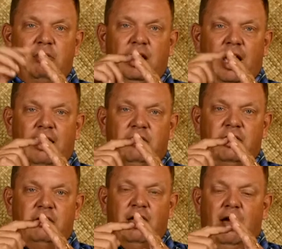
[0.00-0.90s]
the guys on
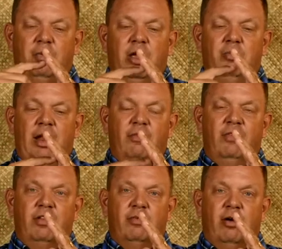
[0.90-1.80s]
the top get
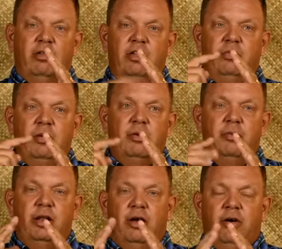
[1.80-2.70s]
benefits from all these people
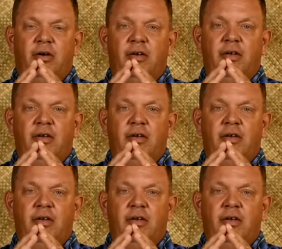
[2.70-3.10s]
below.